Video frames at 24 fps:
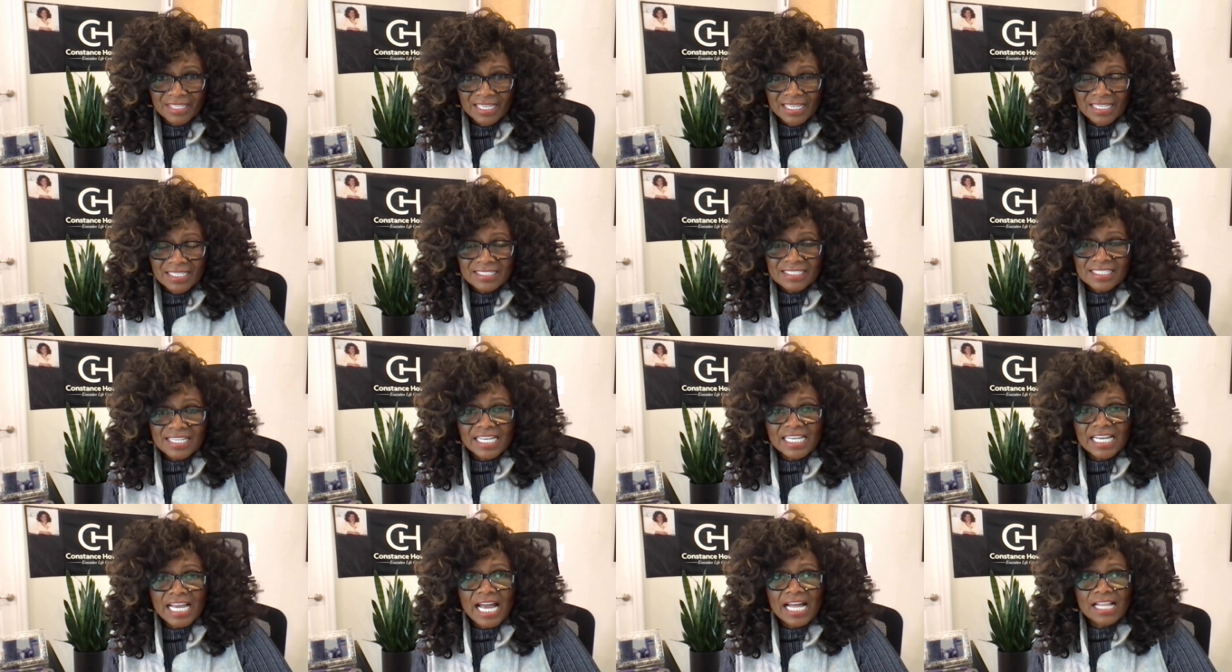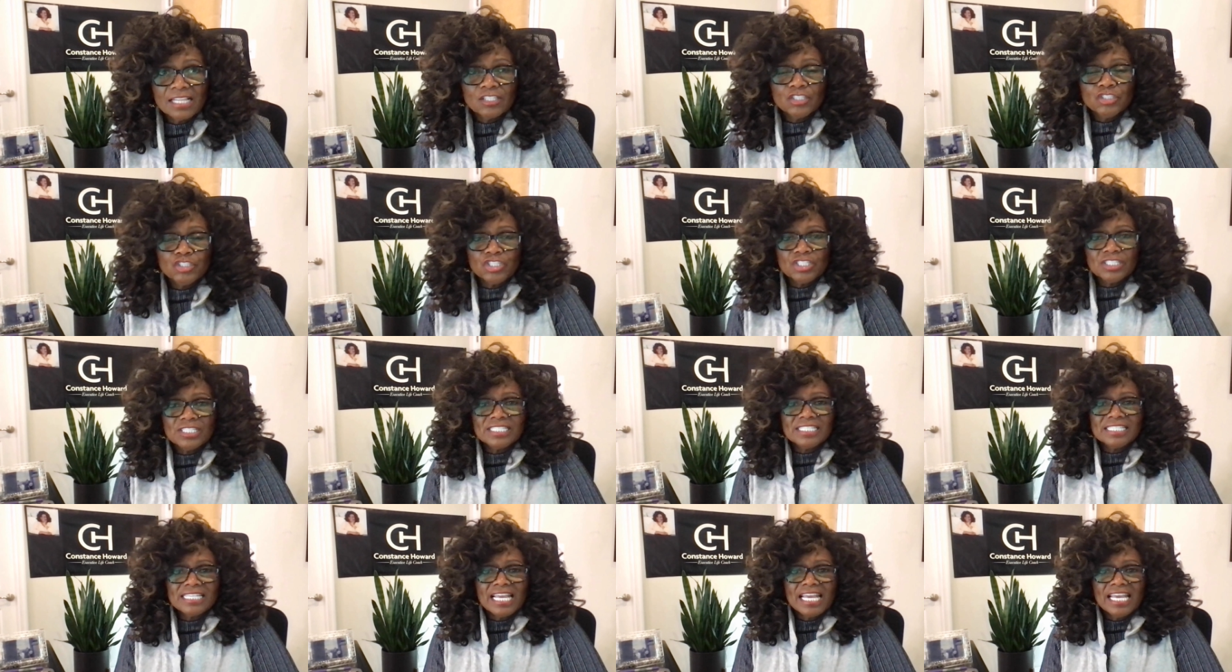
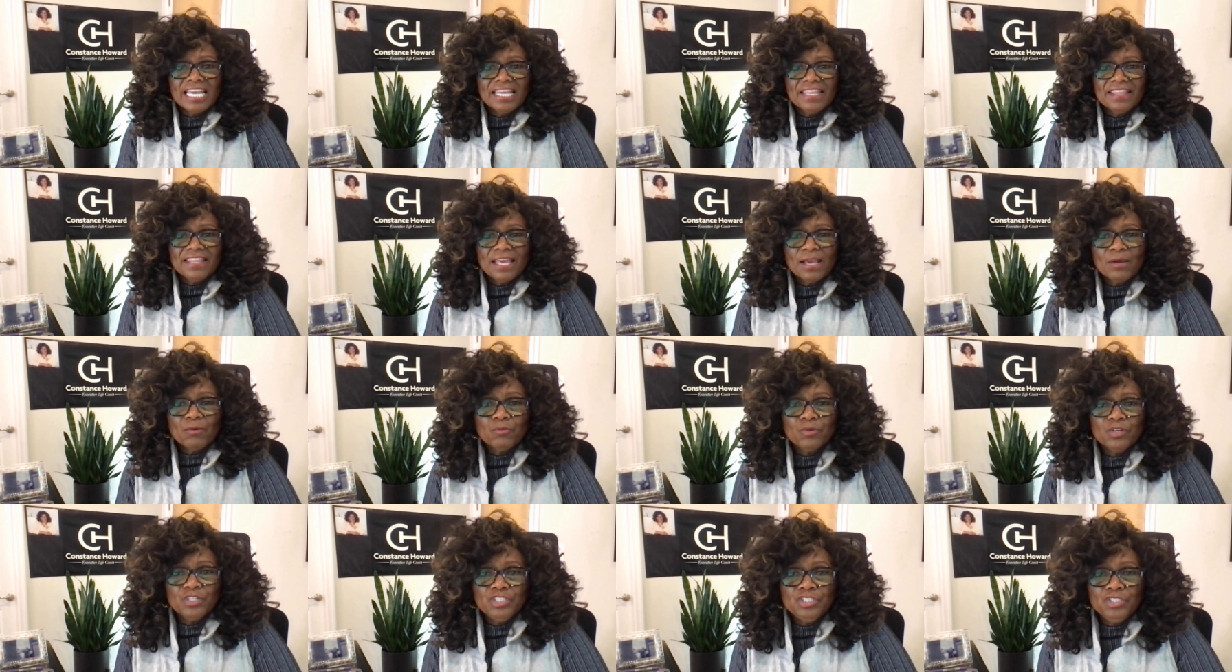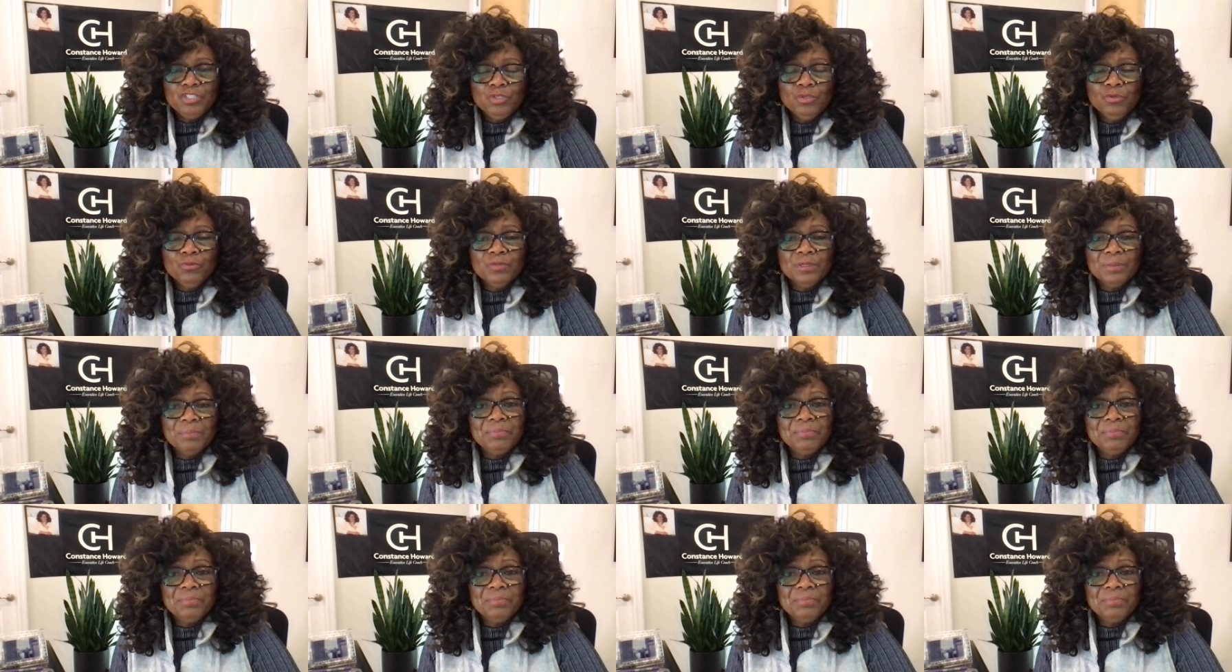Psychologists say that when you